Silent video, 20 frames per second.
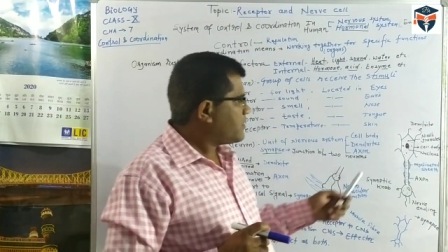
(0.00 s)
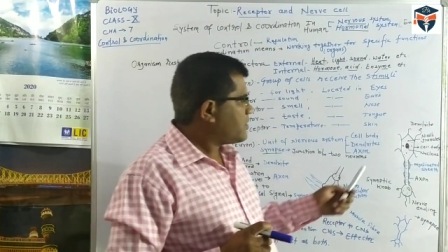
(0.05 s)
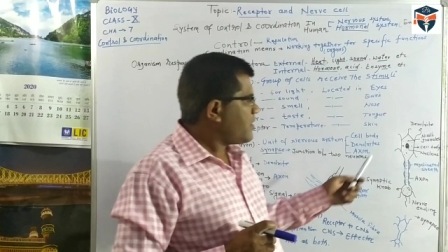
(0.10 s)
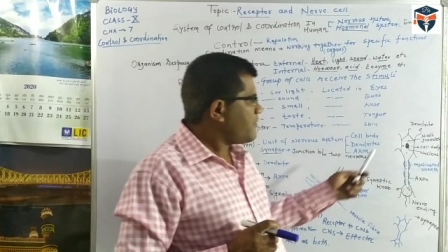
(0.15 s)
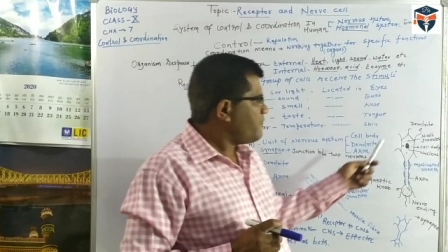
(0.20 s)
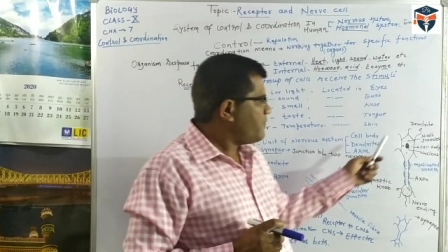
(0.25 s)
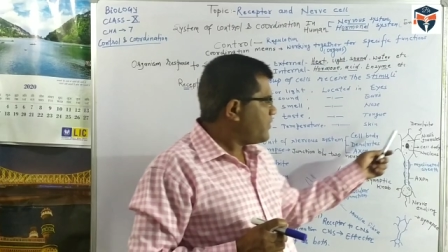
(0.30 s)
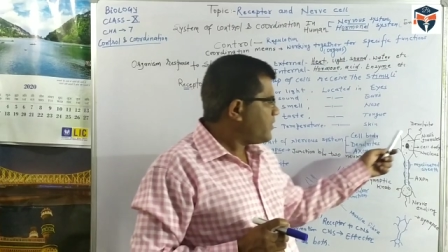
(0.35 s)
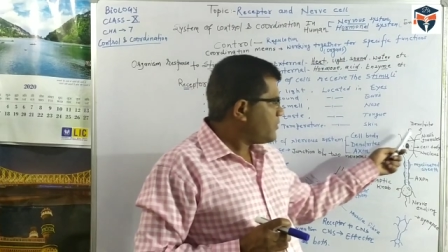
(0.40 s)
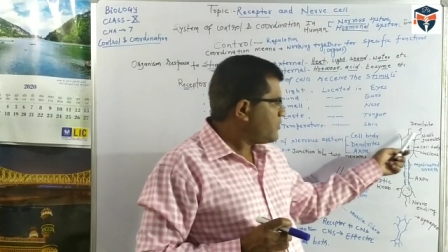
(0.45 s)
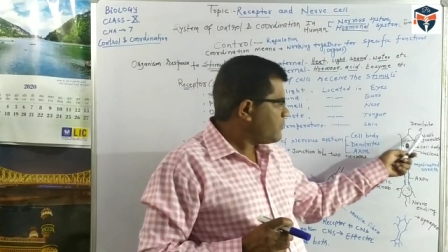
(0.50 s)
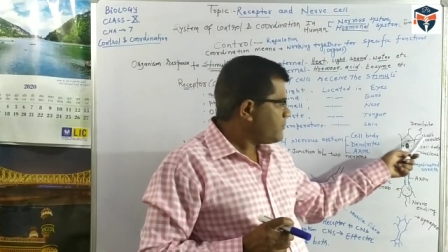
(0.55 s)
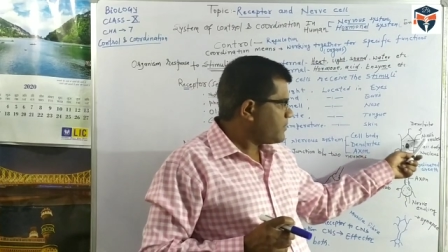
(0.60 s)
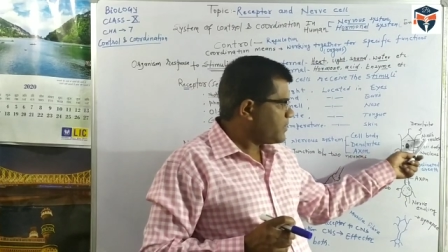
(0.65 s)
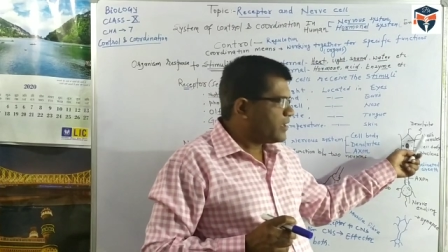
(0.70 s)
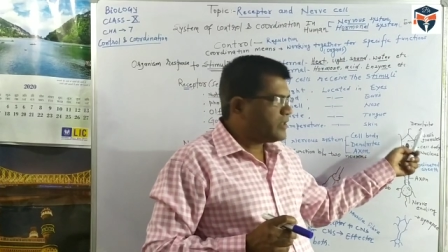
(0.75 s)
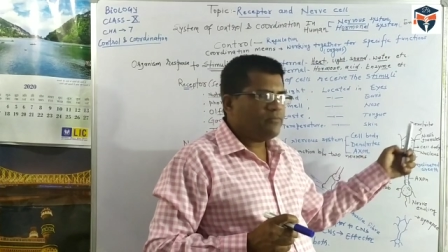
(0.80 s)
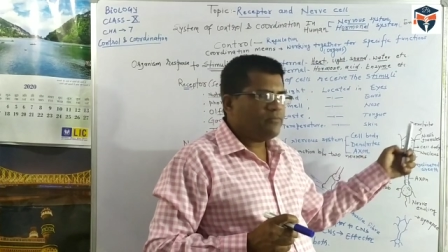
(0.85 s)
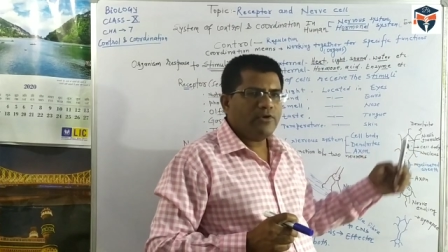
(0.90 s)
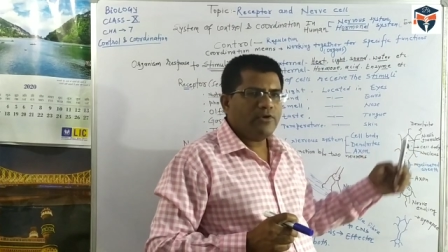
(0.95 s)
rough
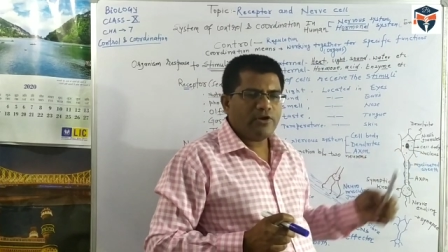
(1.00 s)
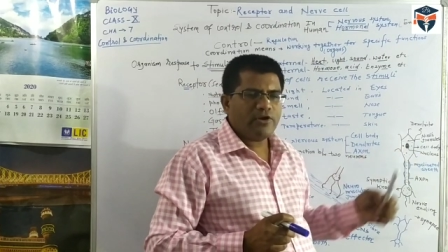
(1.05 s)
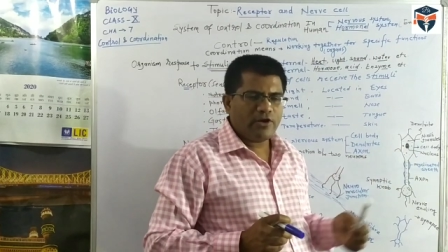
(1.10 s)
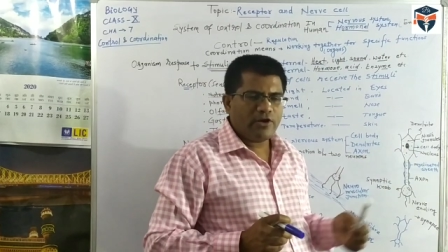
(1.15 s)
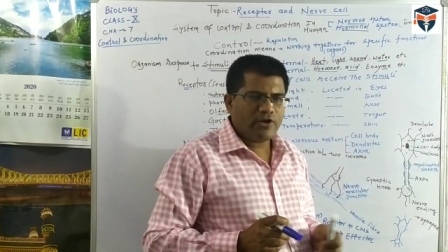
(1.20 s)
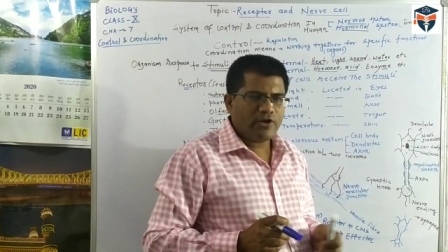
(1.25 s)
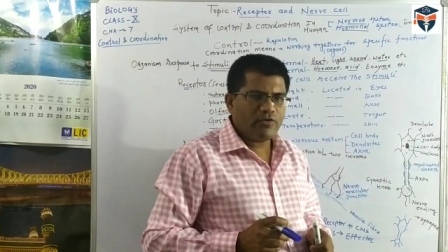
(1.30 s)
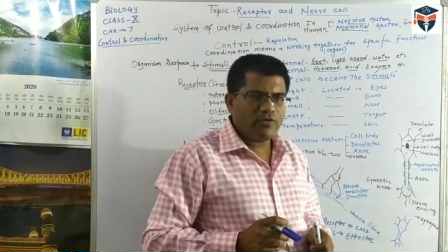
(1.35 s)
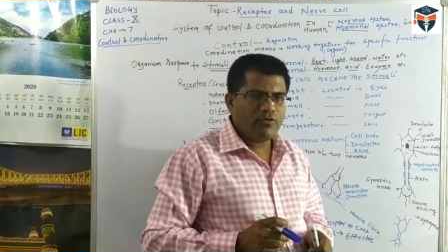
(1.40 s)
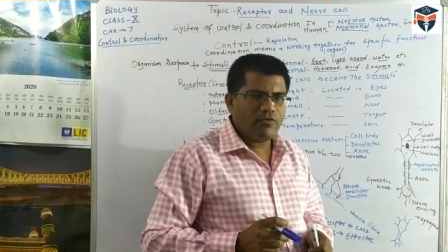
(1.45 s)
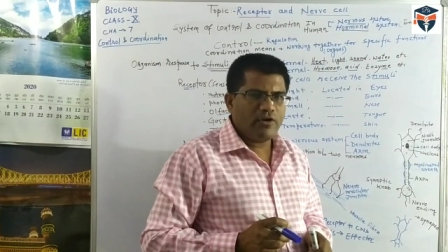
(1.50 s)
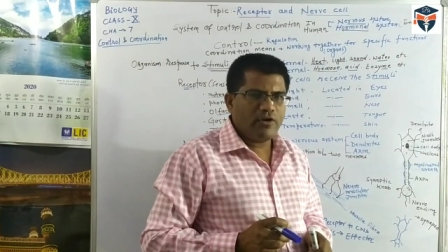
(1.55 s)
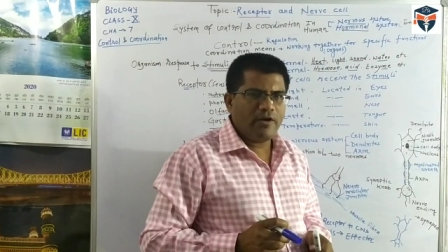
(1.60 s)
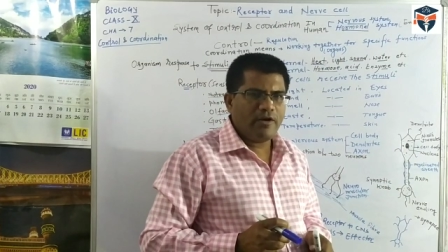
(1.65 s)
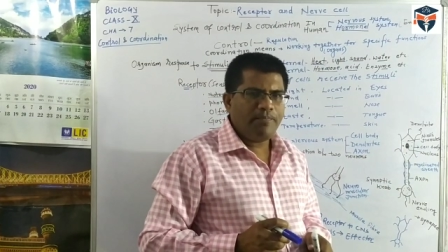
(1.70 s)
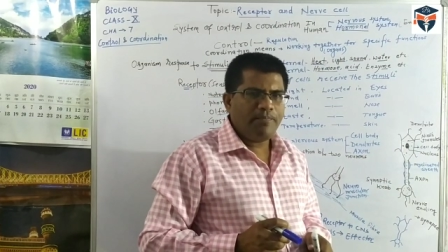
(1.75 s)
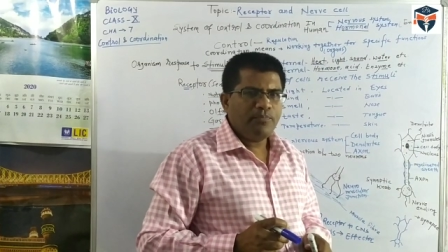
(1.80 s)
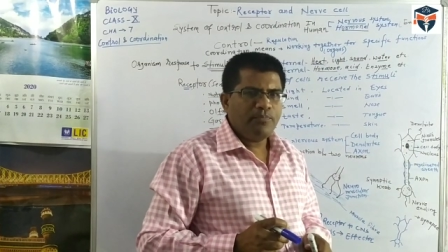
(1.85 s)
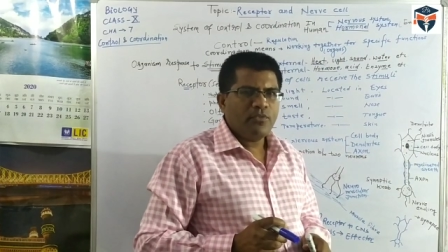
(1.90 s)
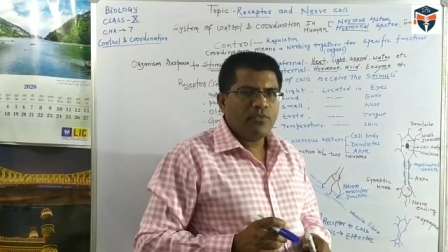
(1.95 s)
endoplasmic
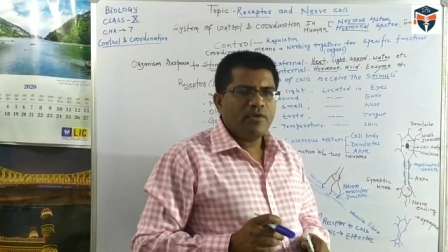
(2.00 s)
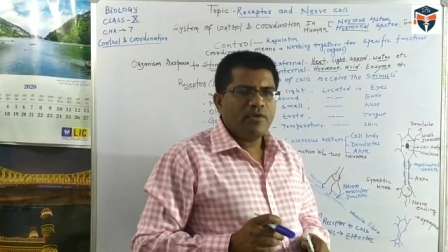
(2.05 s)
reticulum,